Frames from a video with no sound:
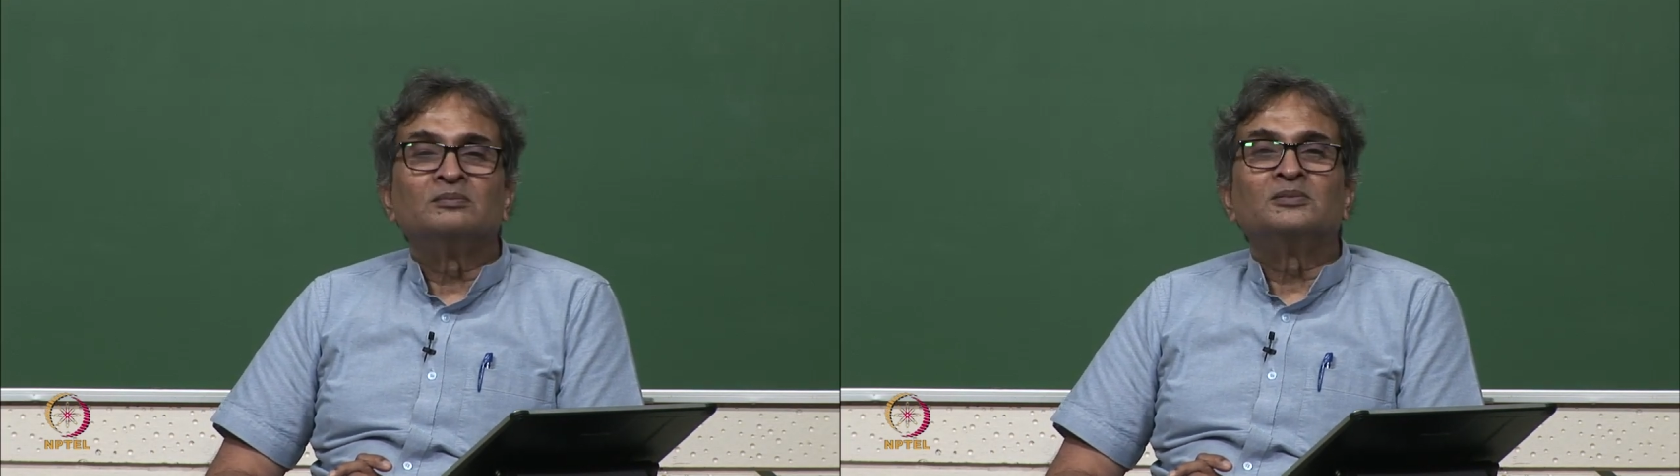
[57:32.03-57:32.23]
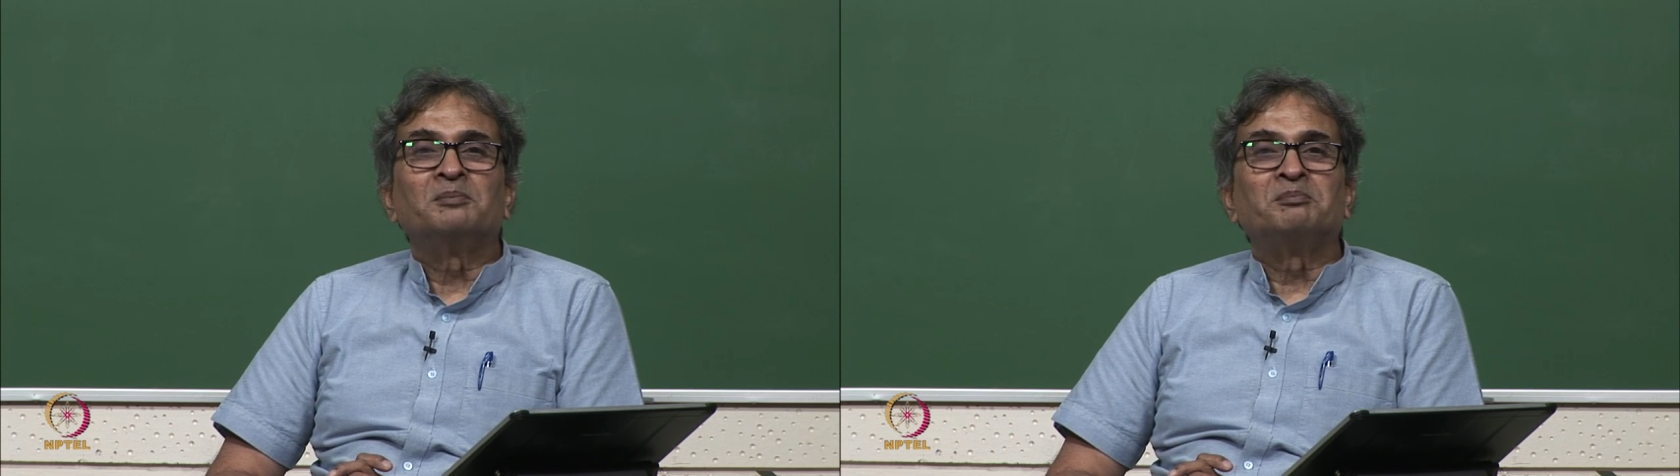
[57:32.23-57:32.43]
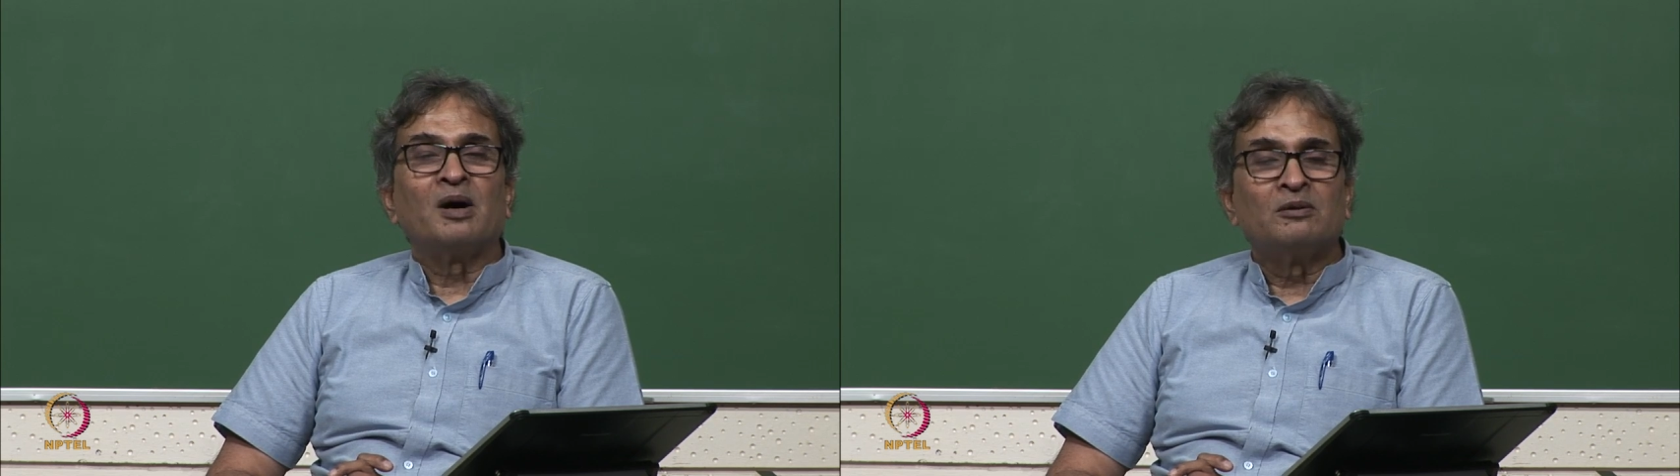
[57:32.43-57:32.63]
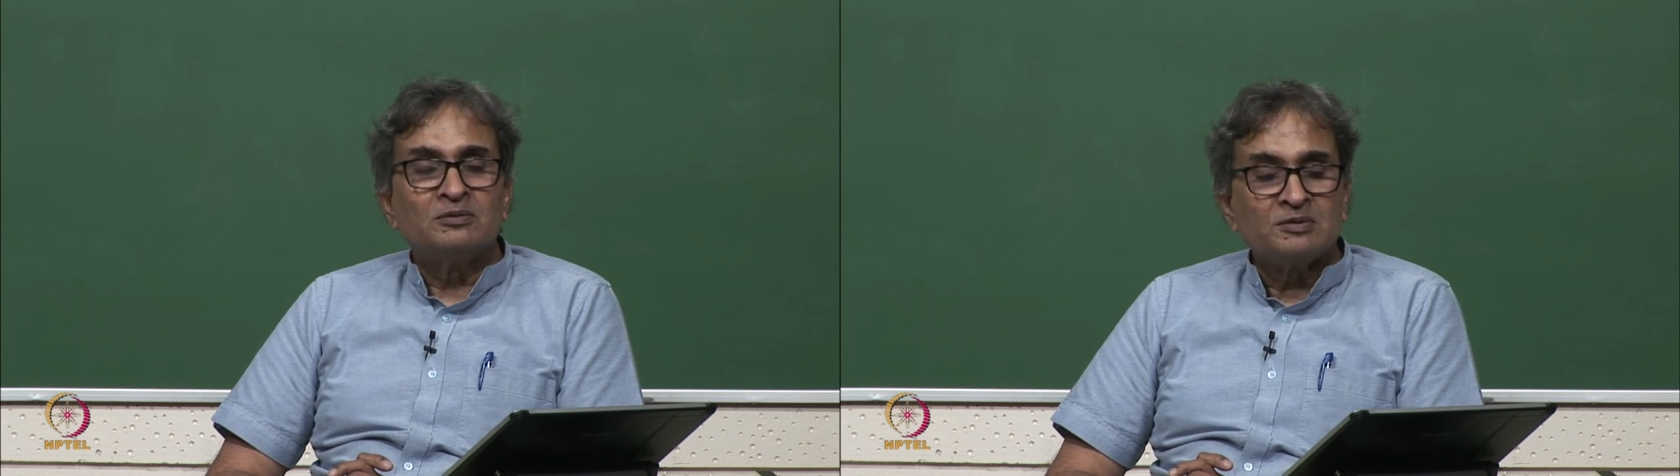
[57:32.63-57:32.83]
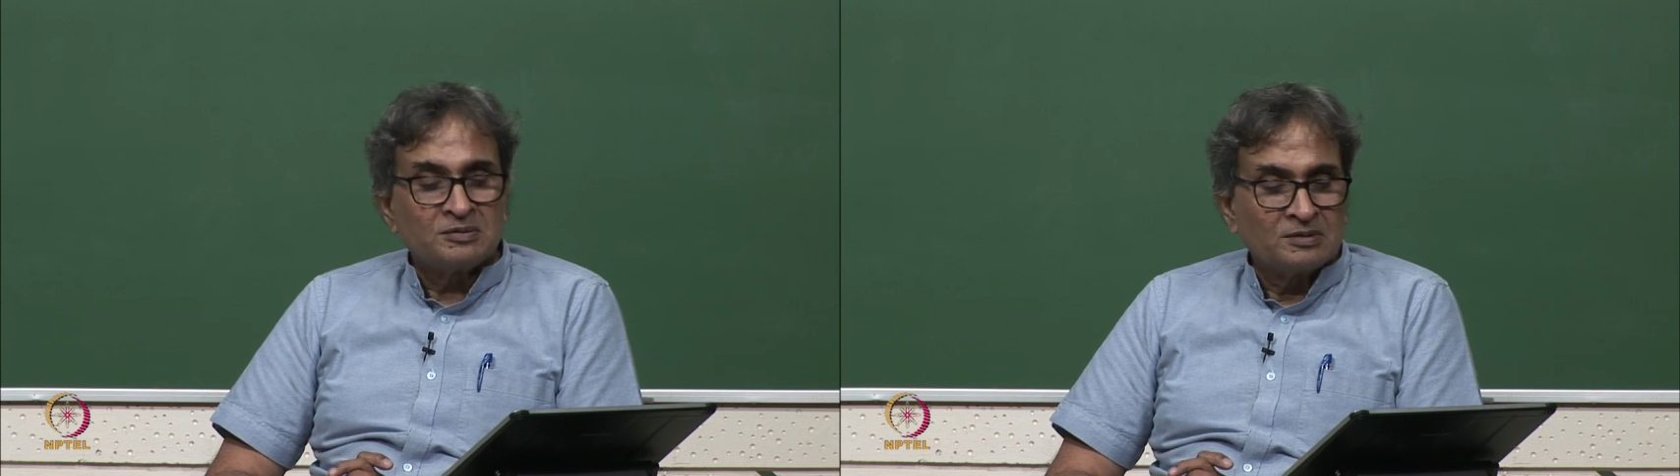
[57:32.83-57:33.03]

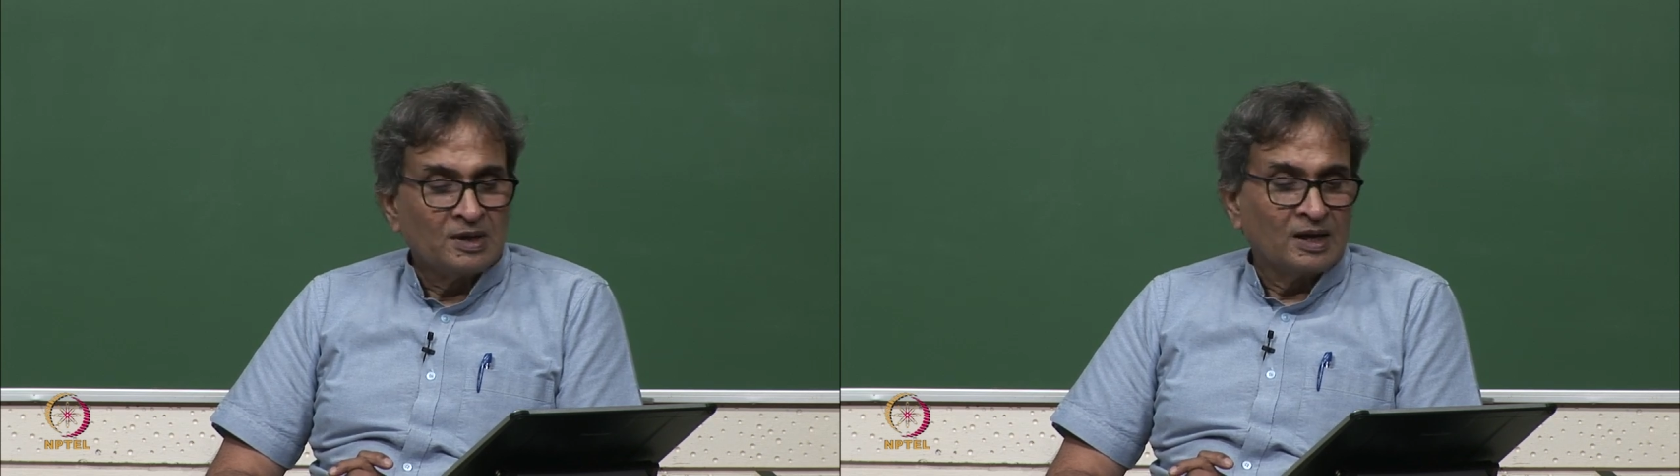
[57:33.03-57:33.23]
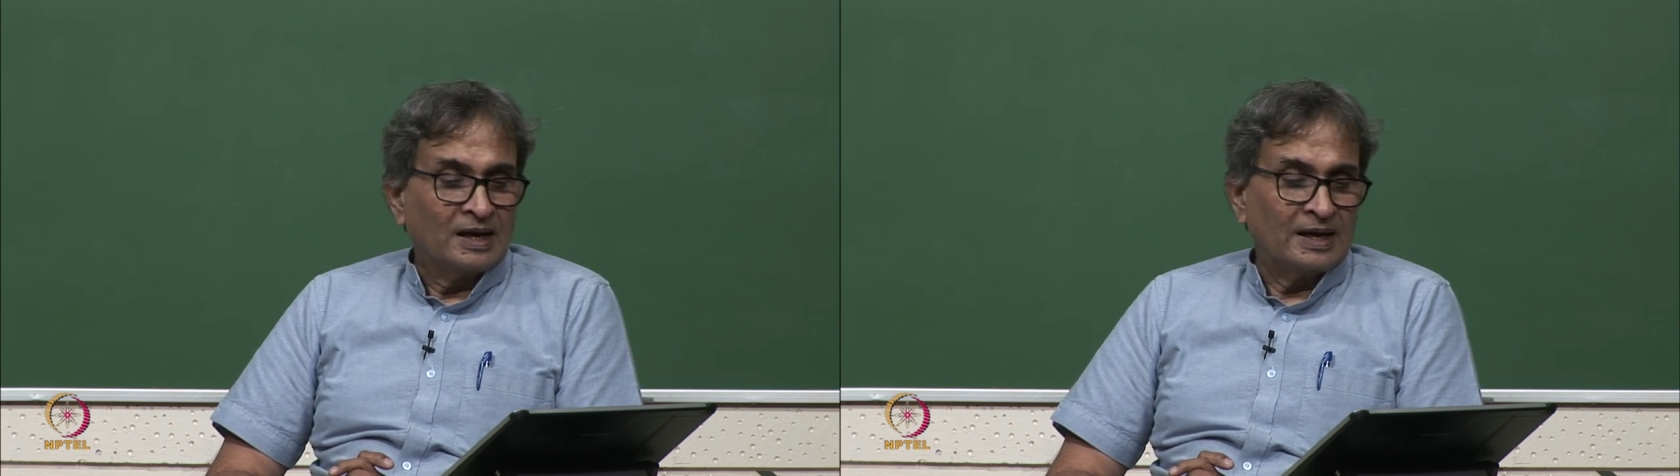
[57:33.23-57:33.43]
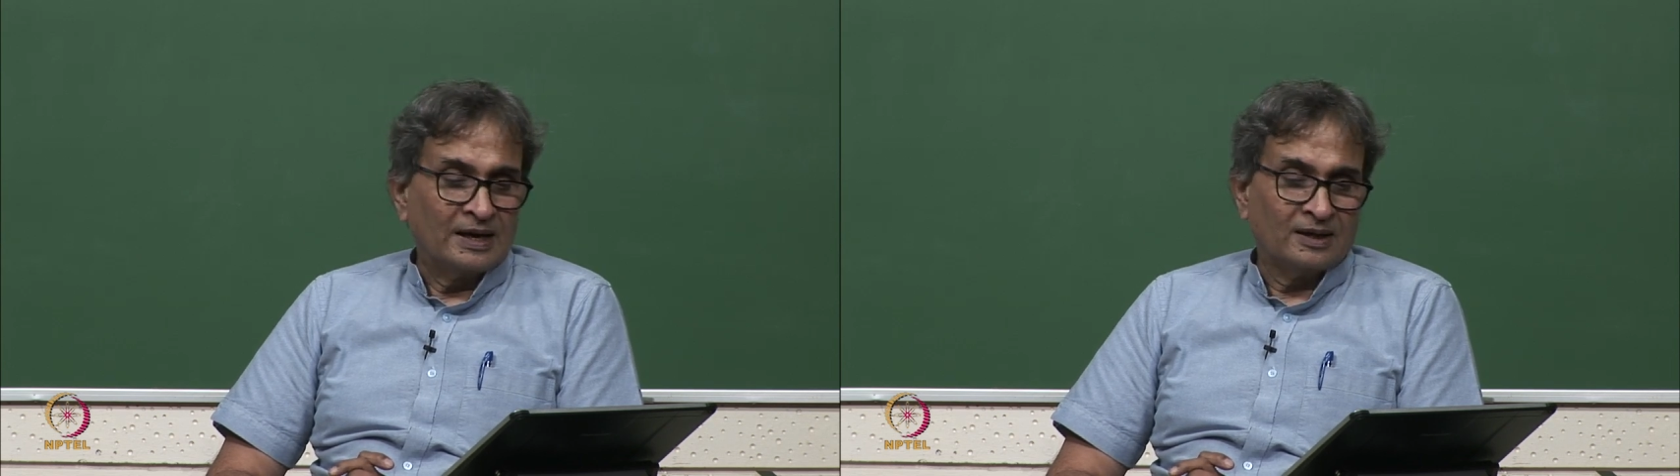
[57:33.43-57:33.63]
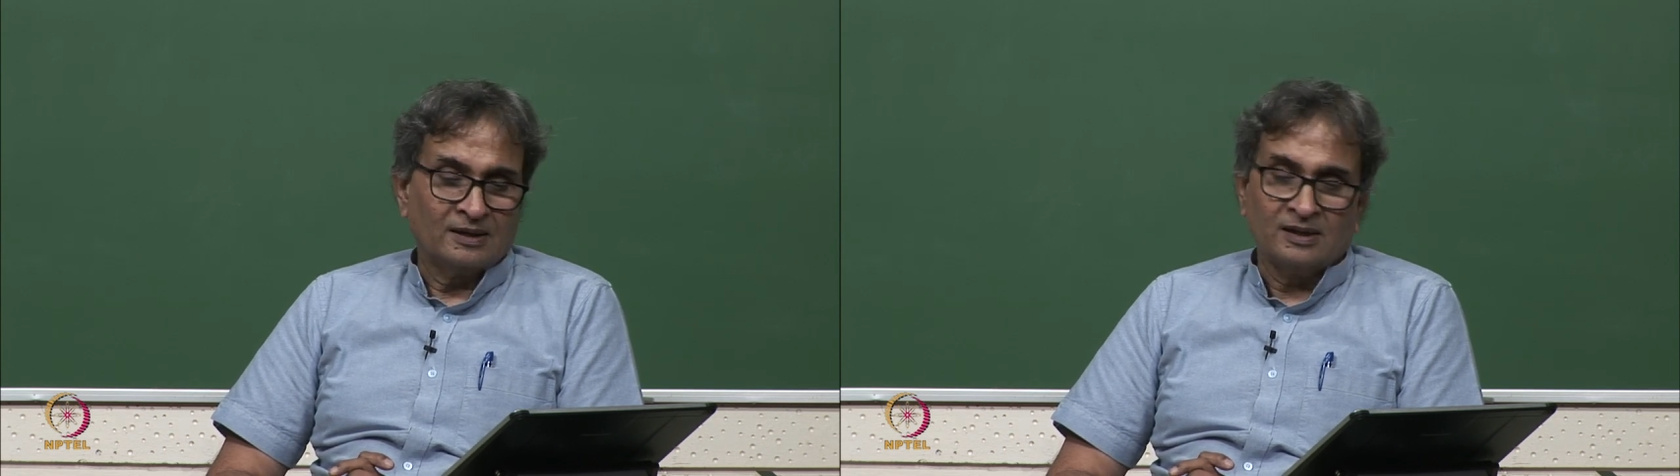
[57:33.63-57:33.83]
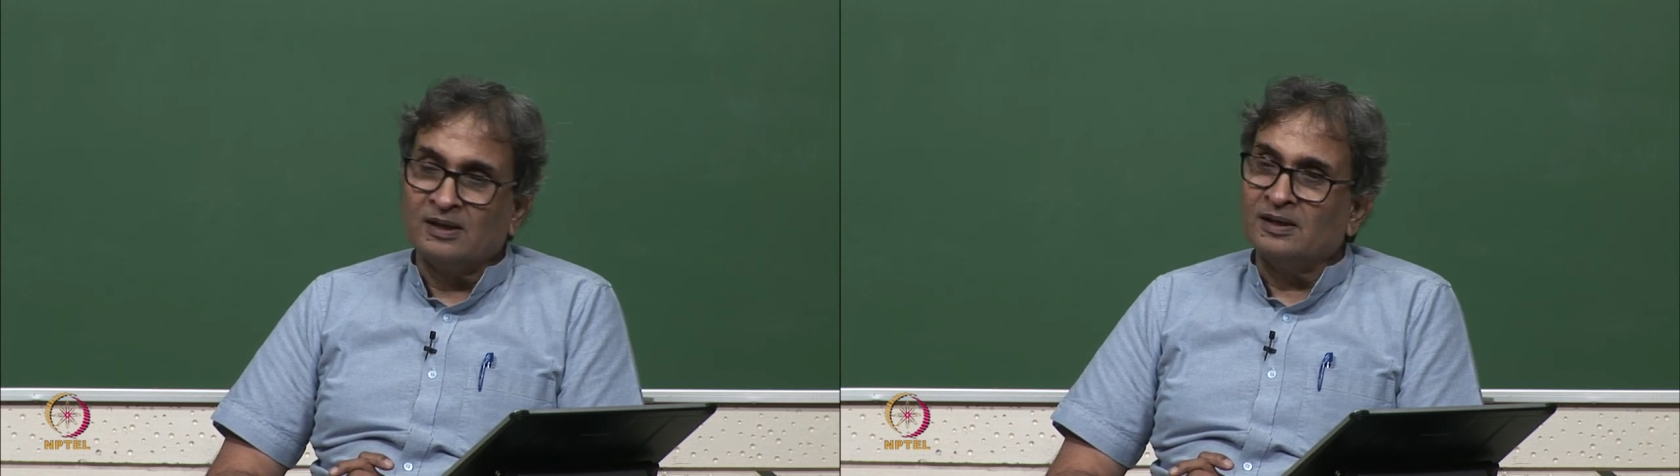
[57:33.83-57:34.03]
compounds and
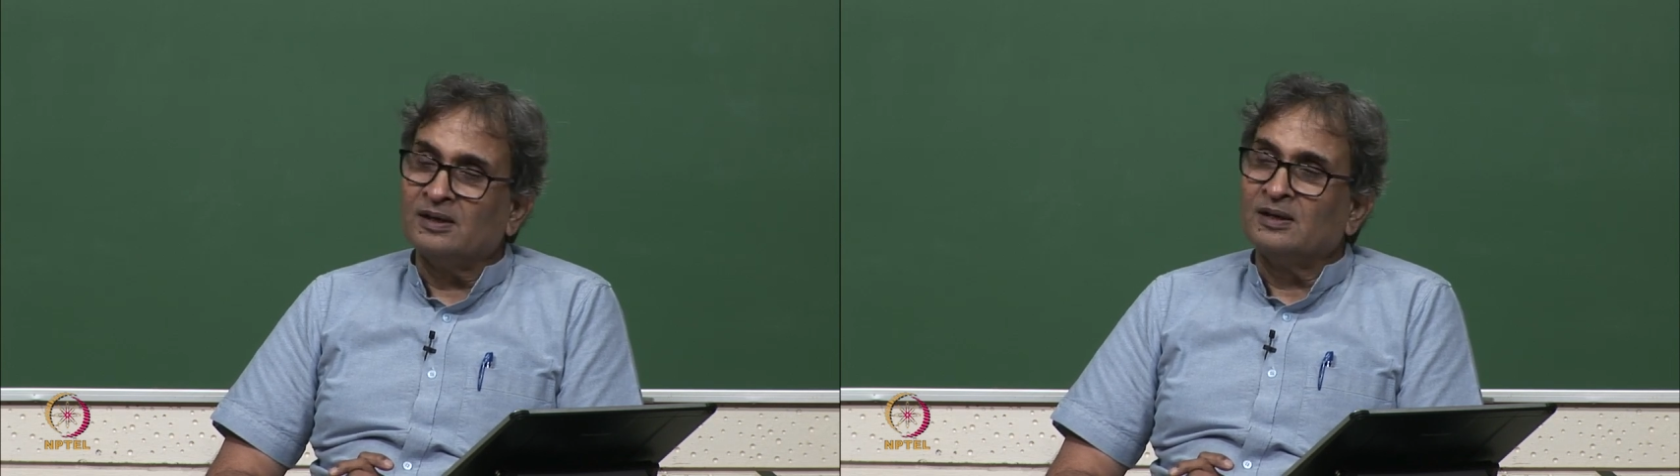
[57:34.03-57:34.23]
the